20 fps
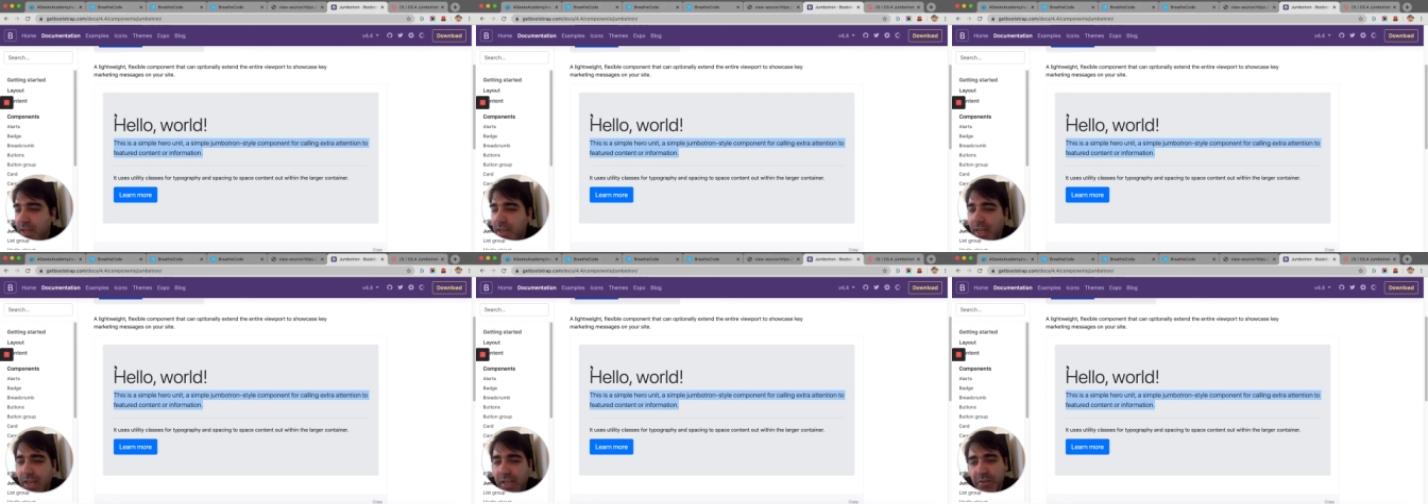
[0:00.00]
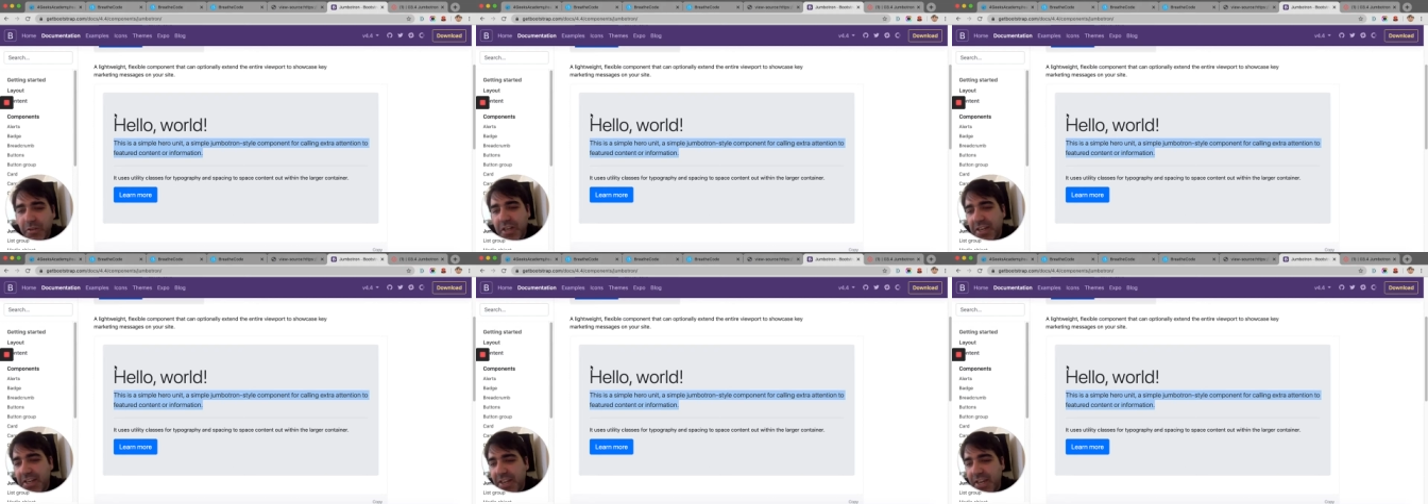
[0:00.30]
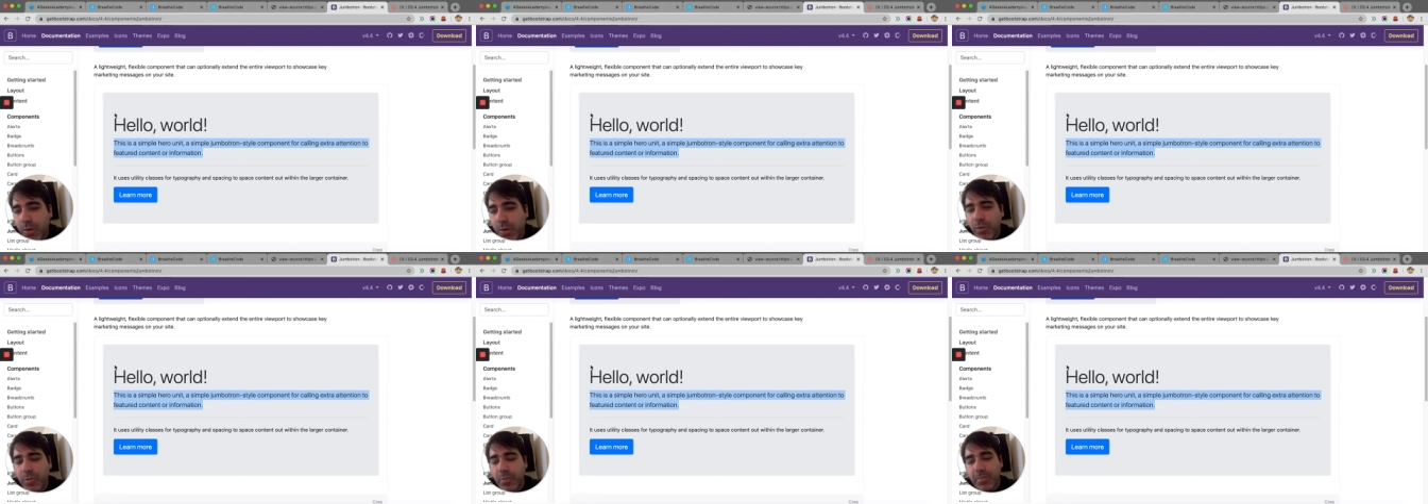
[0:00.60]
a good
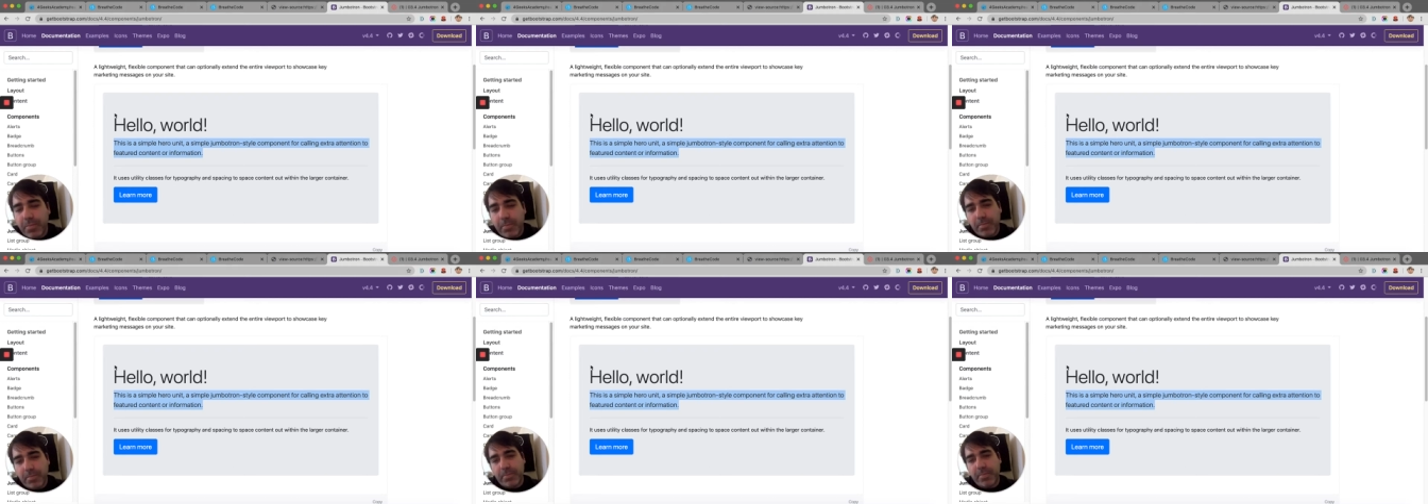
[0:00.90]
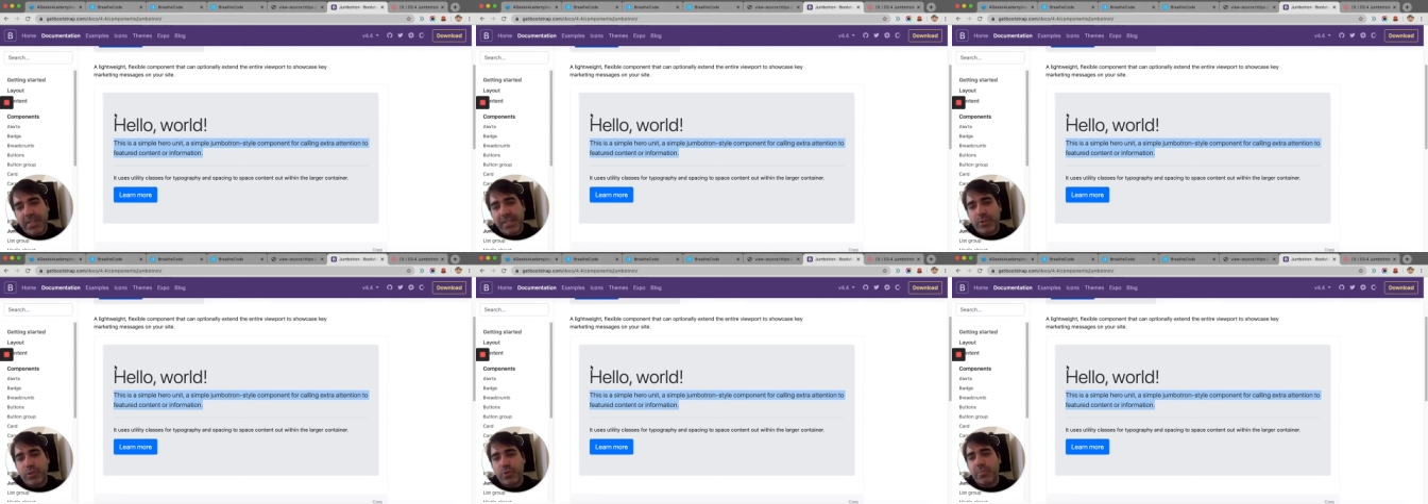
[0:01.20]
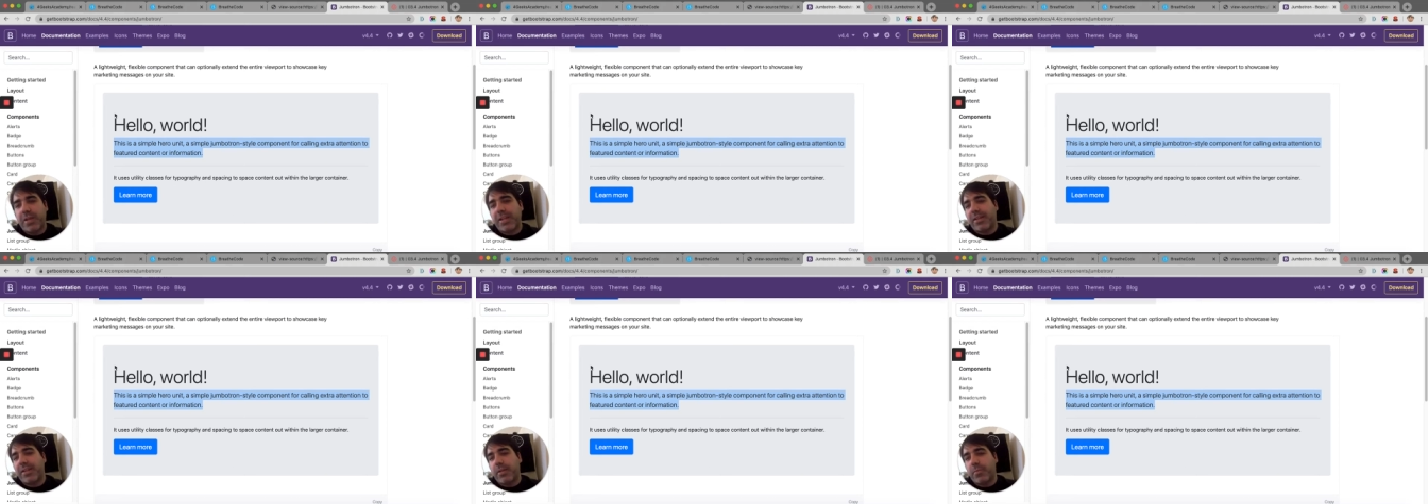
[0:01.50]
idea will be to
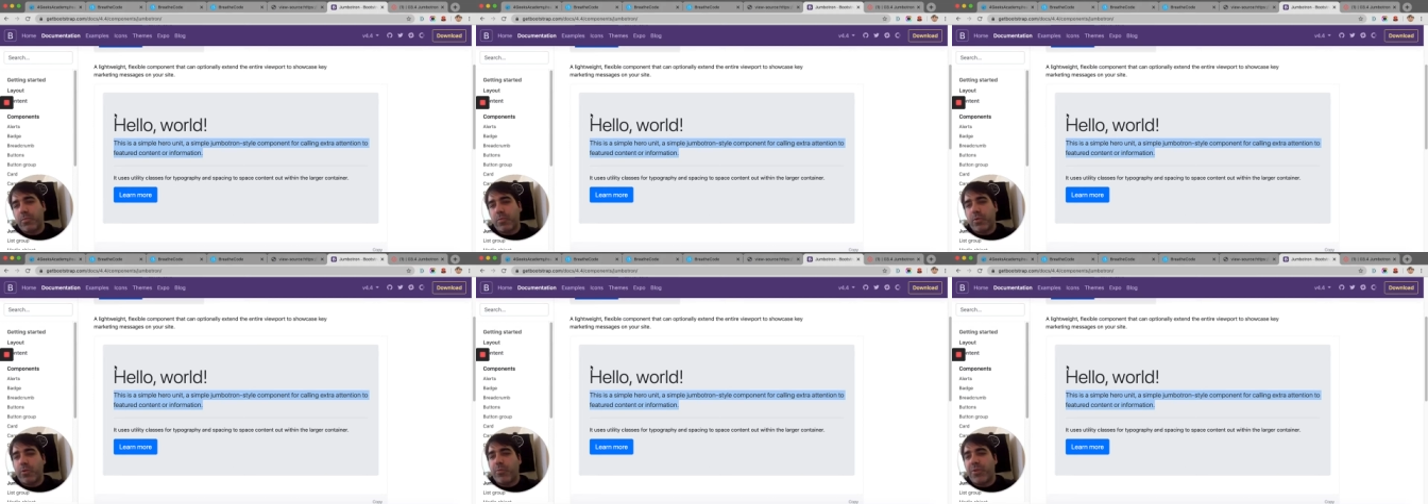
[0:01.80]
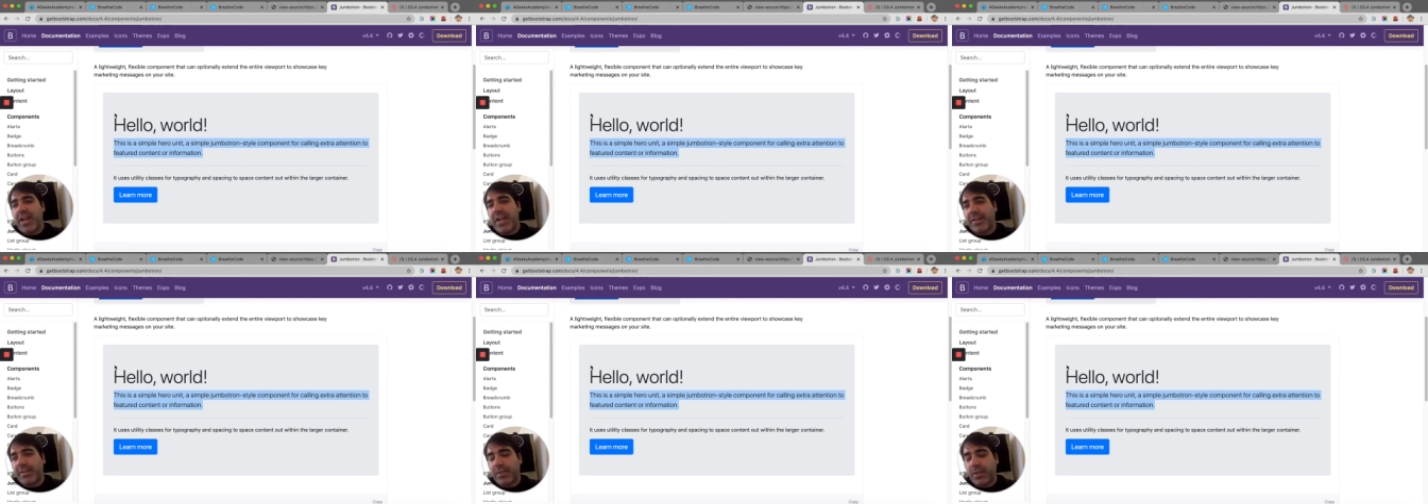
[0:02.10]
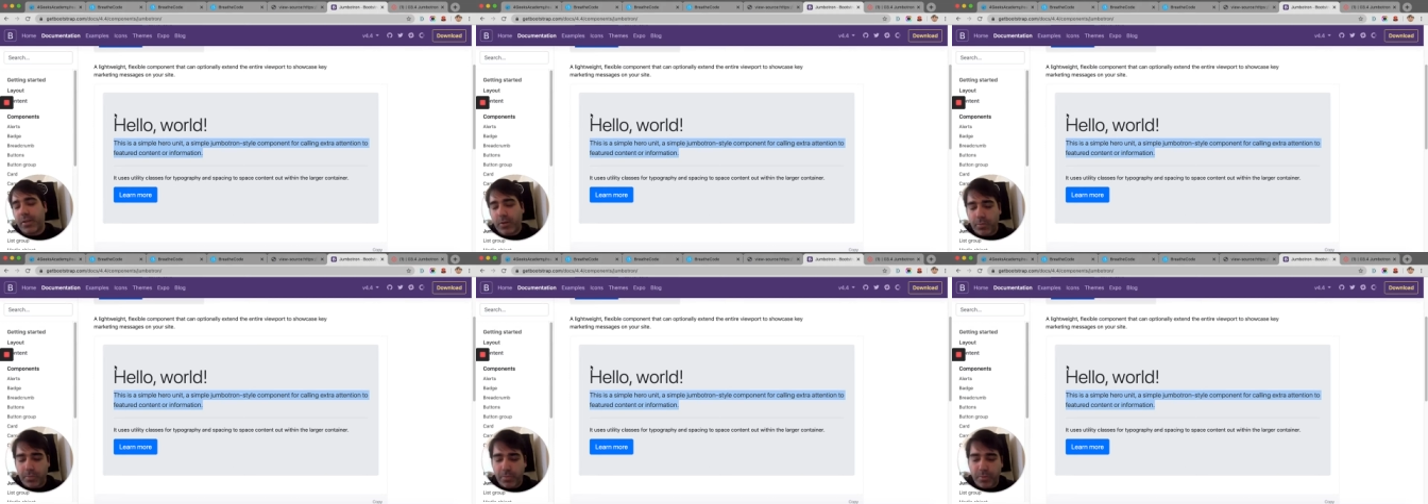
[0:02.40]
make them React
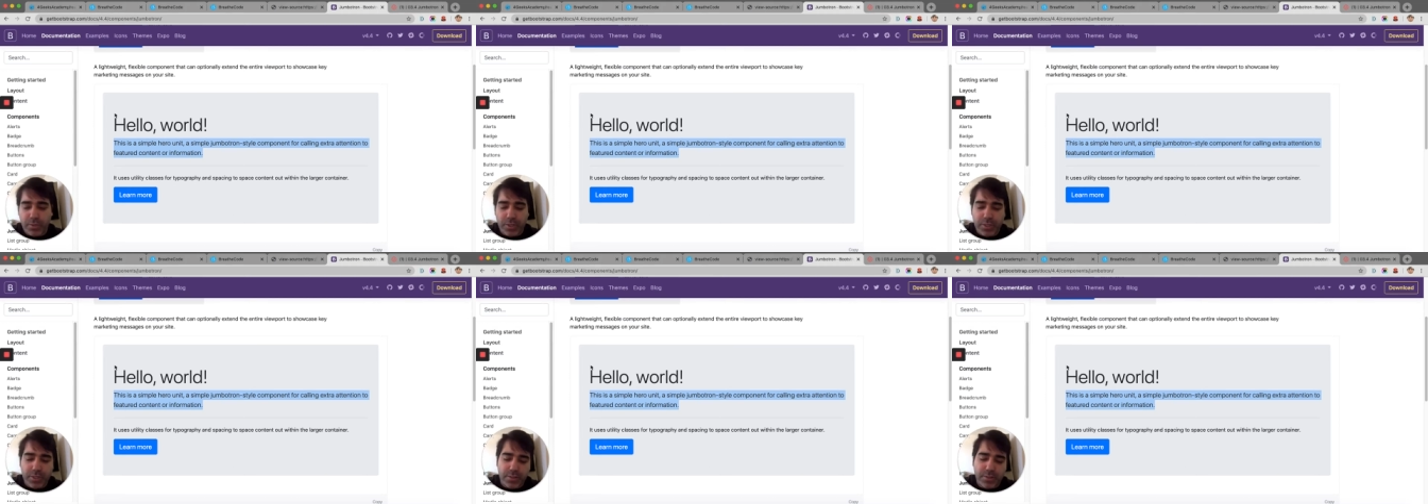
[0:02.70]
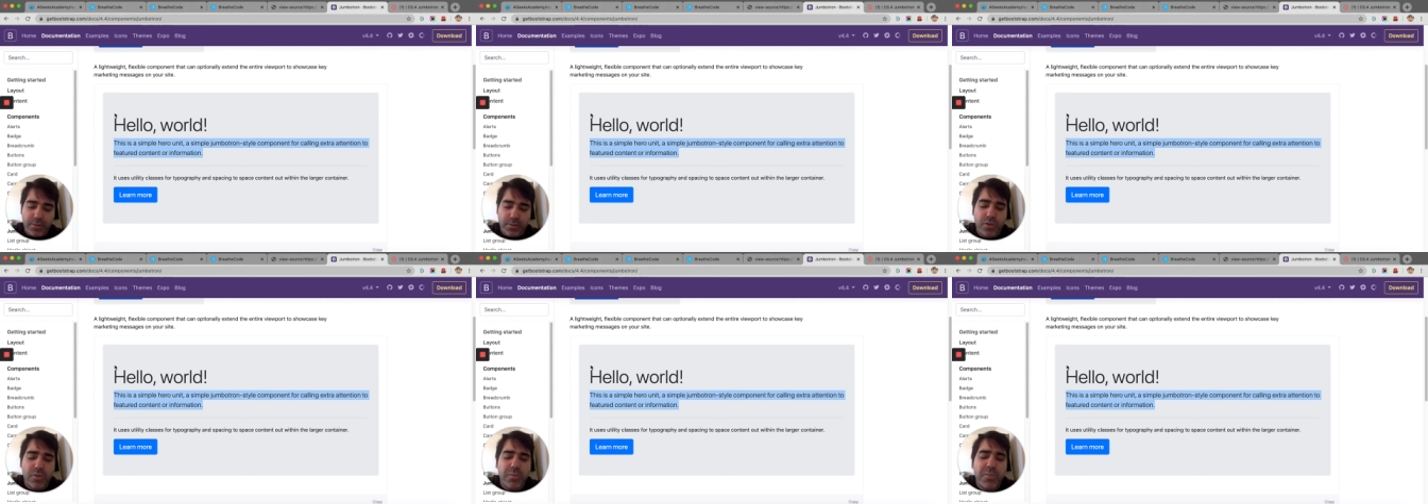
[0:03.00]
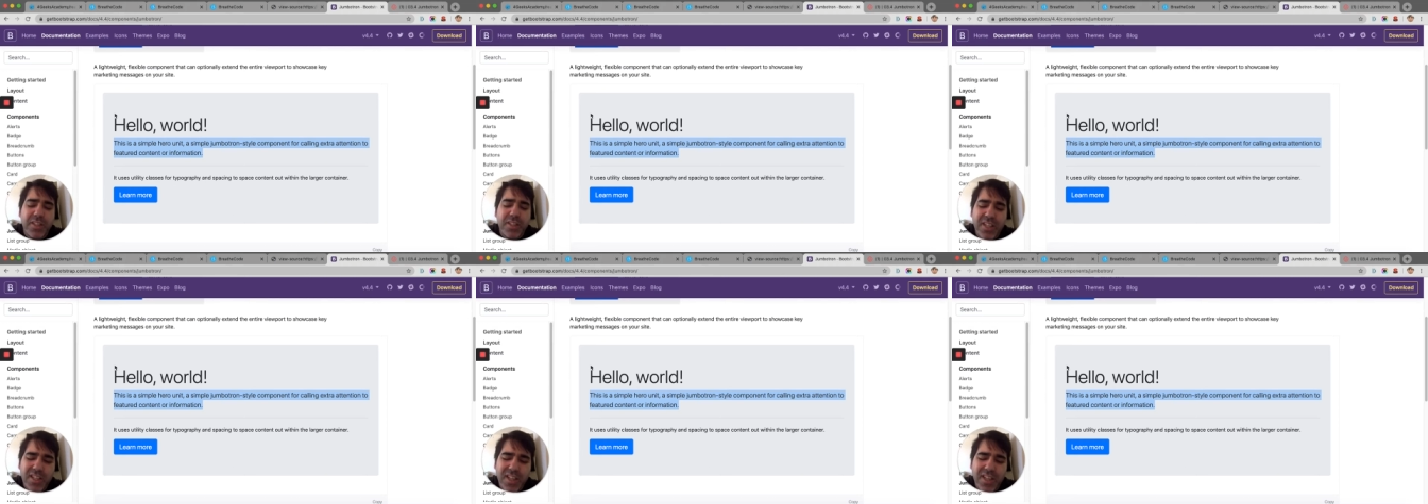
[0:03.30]
components.
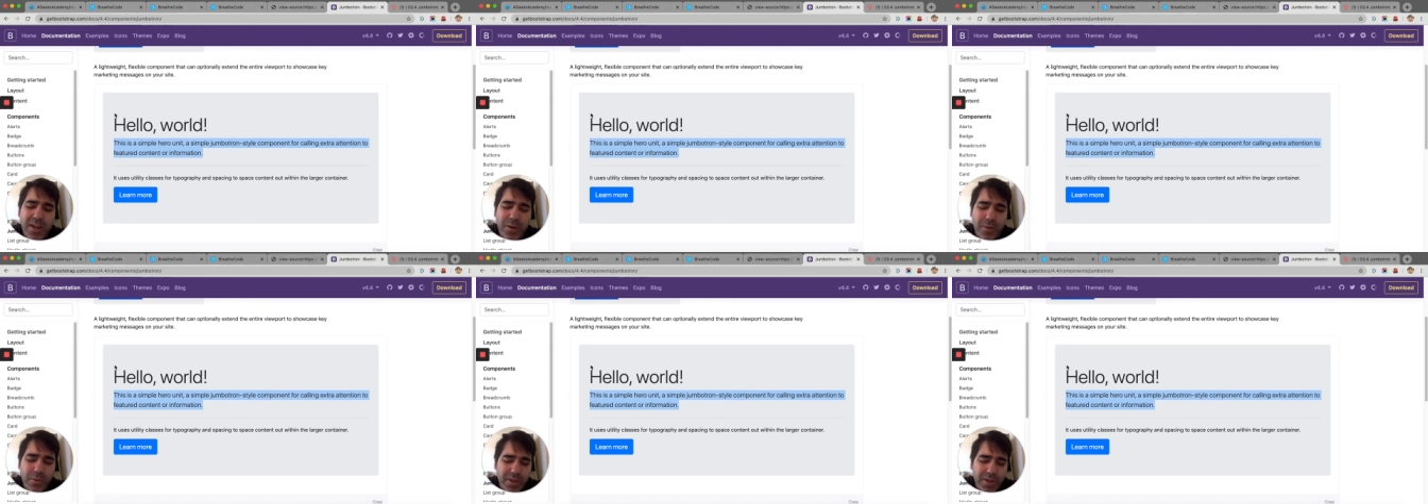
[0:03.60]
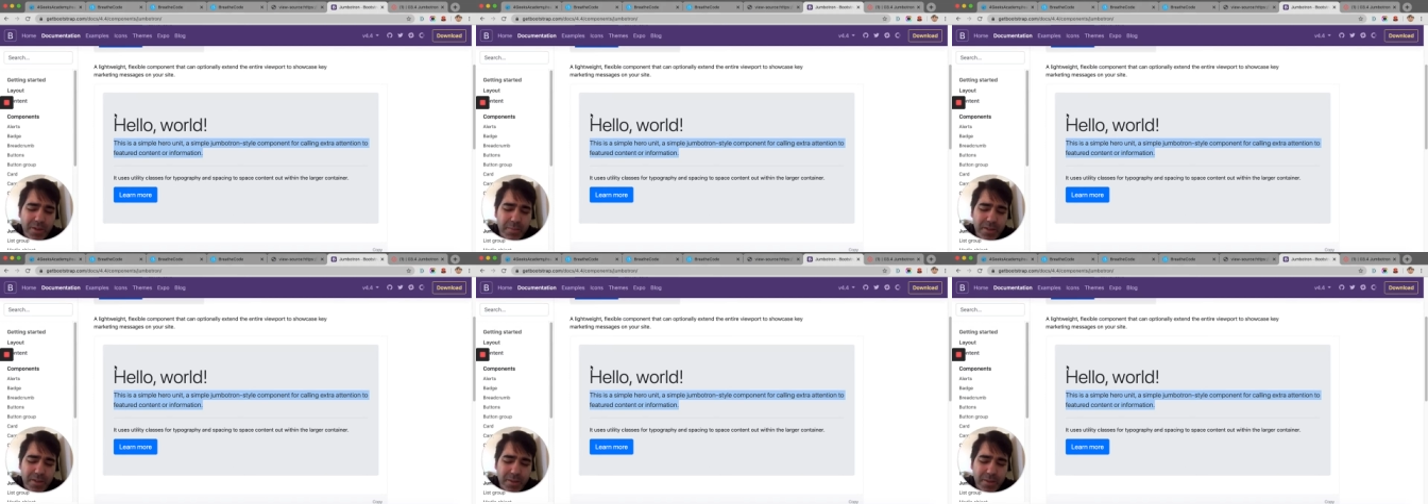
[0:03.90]
Someone did that already, by the